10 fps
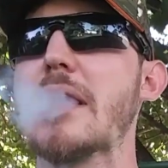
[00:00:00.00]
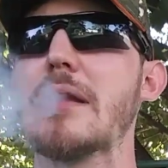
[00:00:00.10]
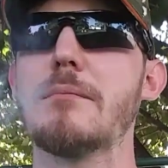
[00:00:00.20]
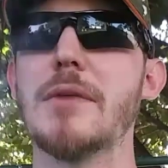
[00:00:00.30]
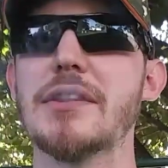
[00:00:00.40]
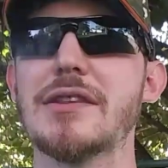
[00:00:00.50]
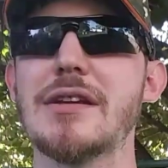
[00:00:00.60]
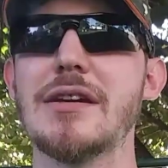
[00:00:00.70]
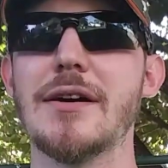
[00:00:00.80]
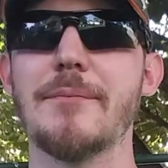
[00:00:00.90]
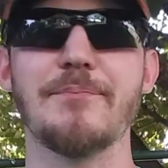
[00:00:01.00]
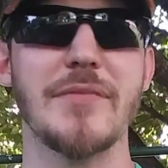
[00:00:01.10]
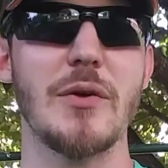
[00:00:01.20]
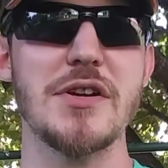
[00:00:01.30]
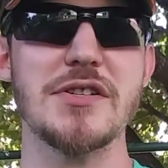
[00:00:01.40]
But the
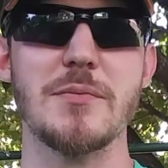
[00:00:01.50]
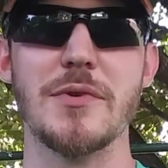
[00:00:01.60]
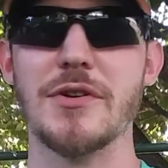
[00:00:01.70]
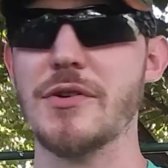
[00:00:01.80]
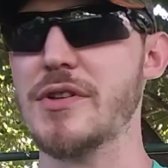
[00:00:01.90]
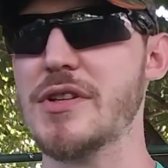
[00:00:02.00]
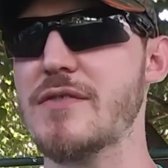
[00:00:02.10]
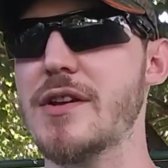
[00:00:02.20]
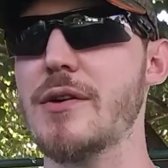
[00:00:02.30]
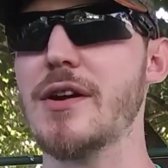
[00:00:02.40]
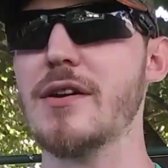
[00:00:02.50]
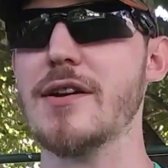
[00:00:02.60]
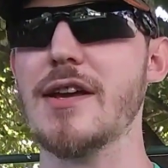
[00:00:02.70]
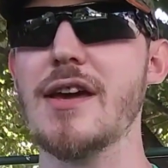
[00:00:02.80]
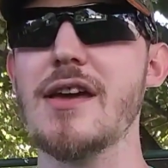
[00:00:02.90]
reason we're doing this video here
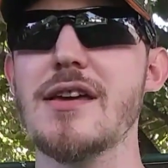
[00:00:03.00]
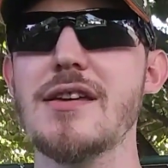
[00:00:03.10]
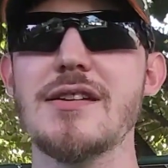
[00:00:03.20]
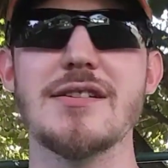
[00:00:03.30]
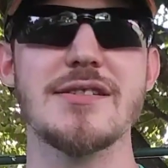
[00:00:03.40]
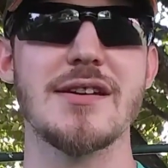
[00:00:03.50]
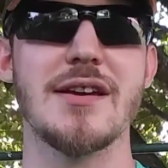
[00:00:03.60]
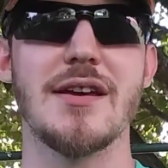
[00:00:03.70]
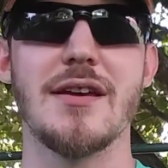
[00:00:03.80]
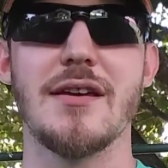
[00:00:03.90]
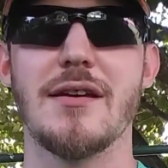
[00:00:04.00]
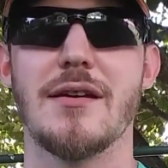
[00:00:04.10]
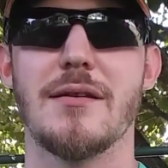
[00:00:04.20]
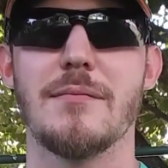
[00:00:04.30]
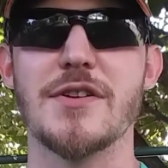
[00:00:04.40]
today is
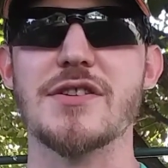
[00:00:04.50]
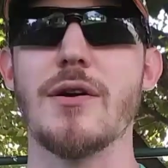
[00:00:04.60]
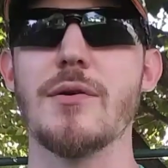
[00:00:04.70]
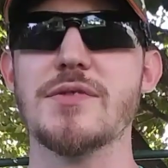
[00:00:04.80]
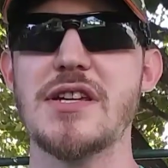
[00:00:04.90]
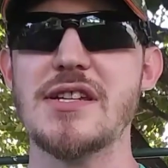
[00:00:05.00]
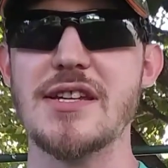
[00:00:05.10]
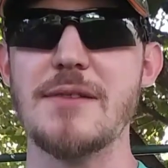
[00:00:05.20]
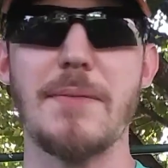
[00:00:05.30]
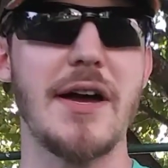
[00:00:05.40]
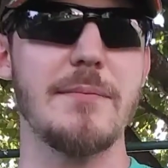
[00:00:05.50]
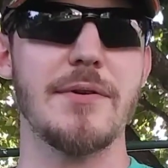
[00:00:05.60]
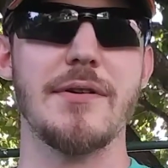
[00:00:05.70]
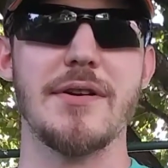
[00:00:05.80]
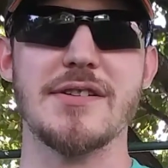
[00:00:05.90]
Mr. OTC
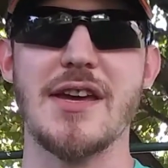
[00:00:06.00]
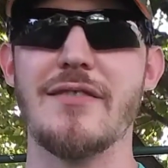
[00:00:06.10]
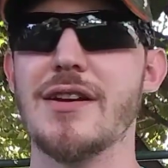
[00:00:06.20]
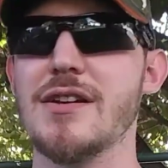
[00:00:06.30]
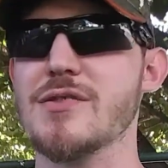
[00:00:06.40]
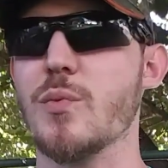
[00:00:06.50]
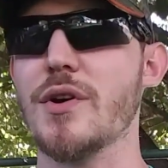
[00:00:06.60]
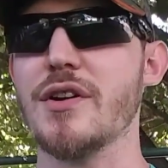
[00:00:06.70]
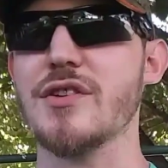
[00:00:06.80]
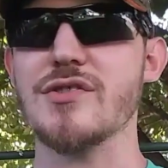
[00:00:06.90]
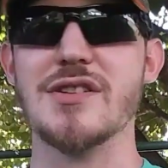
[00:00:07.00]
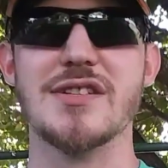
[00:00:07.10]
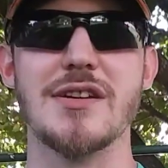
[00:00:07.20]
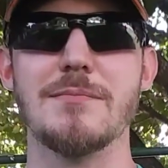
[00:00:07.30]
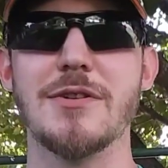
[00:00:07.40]
Piper is having his 100
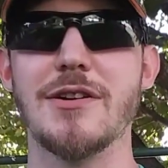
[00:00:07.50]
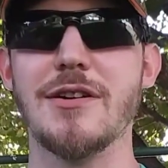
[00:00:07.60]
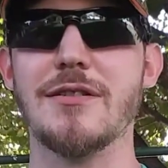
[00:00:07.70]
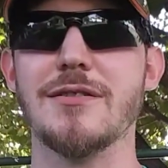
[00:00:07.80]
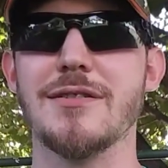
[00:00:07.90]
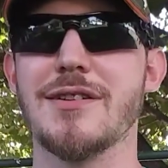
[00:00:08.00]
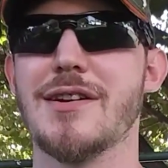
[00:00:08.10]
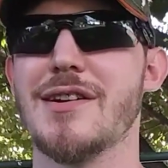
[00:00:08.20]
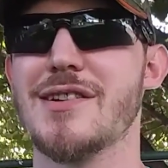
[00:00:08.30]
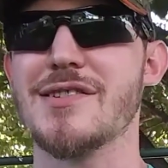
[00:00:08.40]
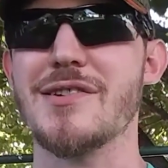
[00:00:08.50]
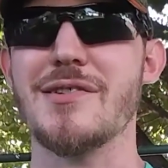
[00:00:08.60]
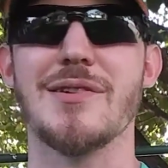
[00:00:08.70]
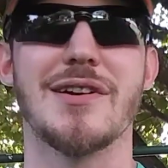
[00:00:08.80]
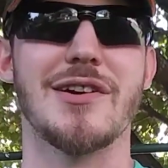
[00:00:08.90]
sub GAW. So,
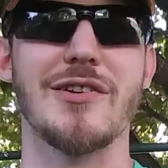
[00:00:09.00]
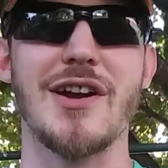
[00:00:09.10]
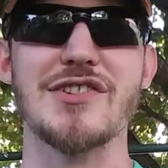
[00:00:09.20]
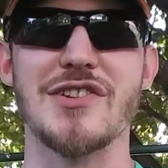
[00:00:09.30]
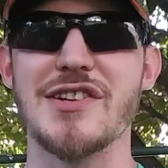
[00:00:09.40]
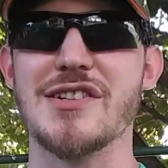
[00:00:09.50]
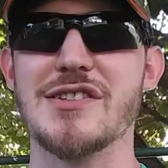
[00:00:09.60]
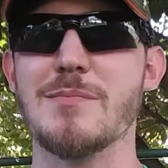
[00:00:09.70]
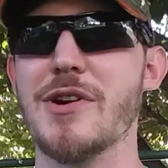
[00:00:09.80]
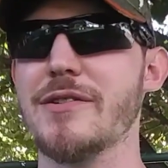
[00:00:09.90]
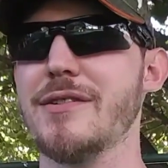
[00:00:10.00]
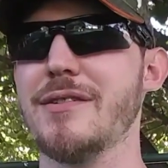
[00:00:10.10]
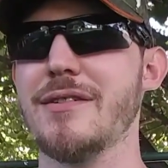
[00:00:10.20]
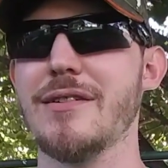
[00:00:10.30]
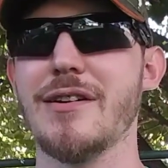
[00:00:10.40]
congratulations, brother,
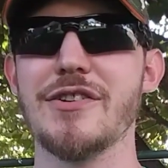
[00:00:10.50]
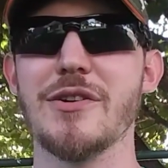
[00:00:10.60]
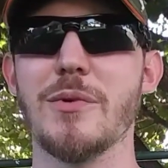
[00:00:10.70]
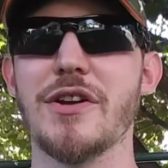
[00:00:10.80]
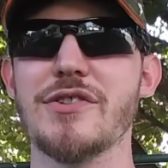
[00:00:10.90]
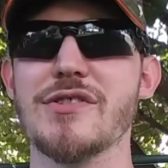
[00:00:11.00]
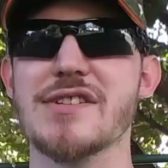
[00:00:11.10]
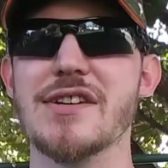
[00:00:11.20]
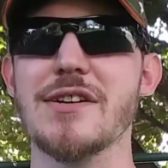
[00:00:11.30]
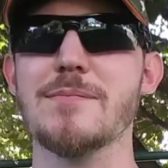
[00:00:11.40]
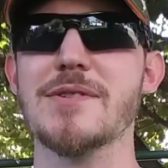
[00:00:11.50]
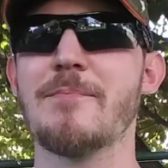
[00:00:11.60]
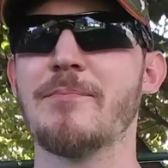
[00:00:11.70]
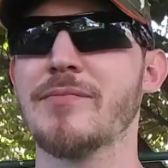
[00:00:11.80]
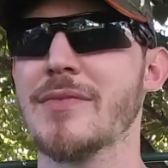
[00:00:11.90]
on your 100 subs.
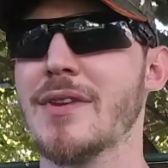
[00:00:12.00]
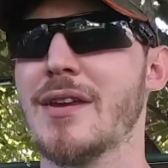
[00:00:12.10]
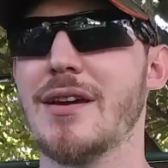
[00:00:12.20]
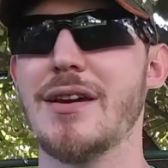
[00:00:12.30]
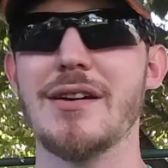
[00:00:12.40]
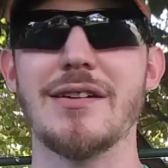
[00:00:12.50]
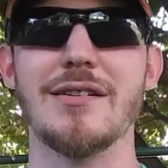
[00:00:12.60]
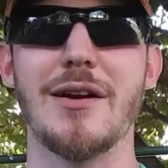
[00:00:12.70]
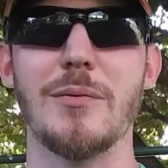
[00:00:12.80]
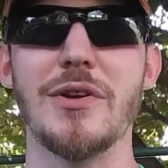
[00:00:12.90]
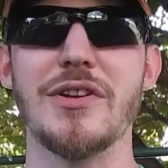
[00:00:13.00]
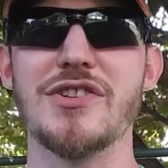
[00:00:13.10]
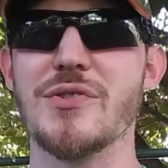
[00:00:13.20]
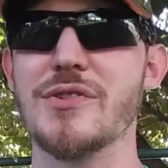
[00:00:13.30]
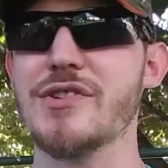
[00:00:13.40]
And I really
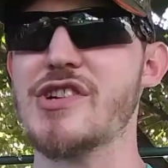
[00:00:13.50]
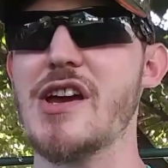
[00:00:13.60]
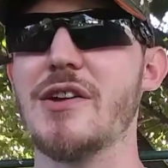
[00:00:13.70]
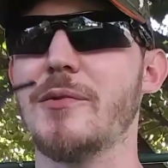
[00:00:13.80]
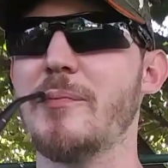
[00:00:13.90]
enjoy your channel.